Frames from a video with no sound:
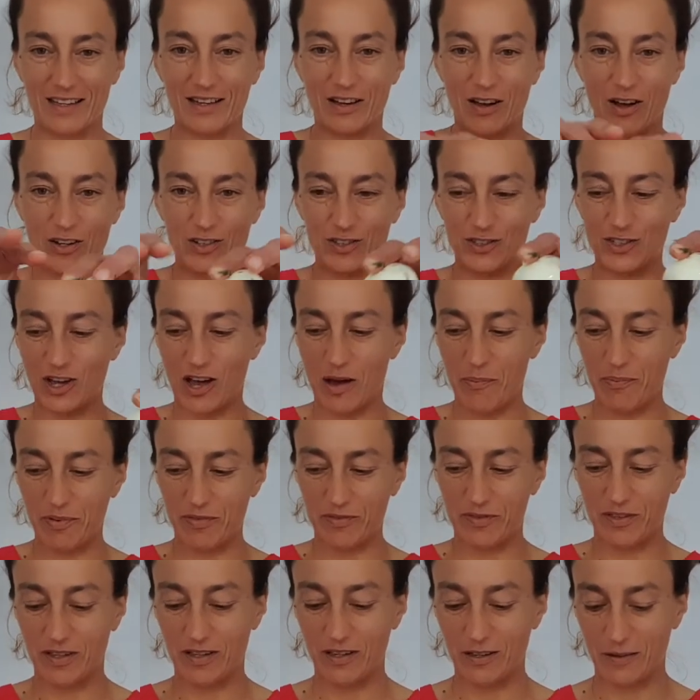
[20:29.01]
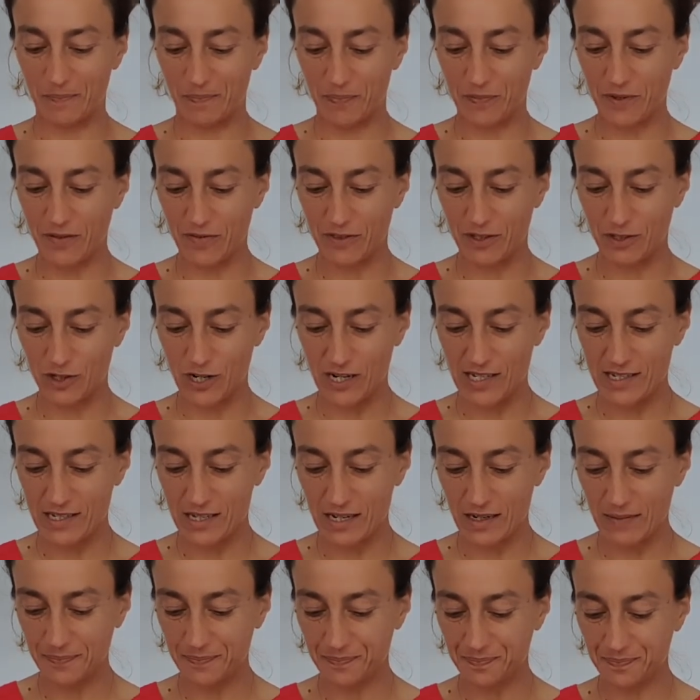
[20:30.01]
on top of the
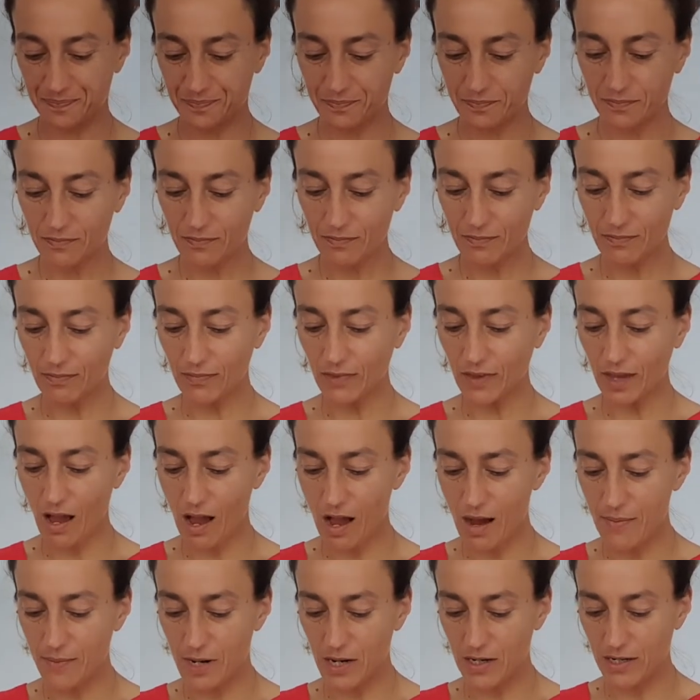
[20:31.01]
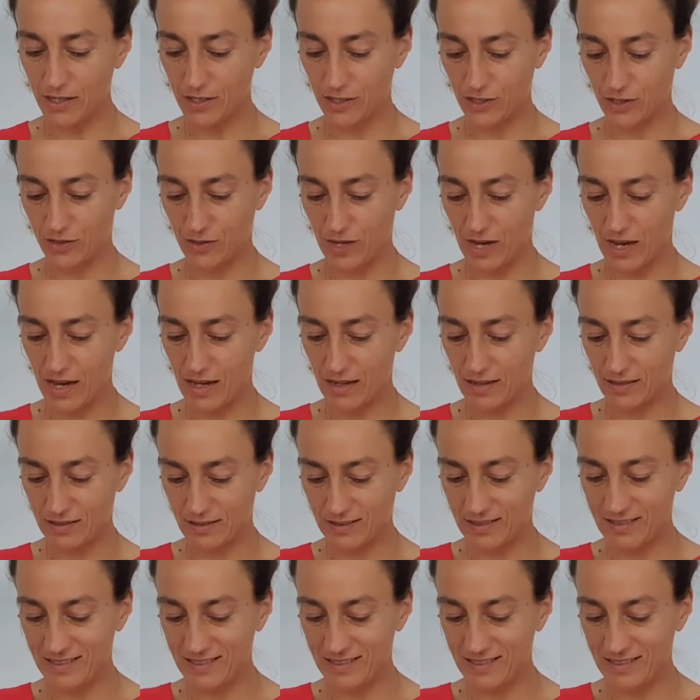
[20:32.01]
dressing. I'm not going to do that,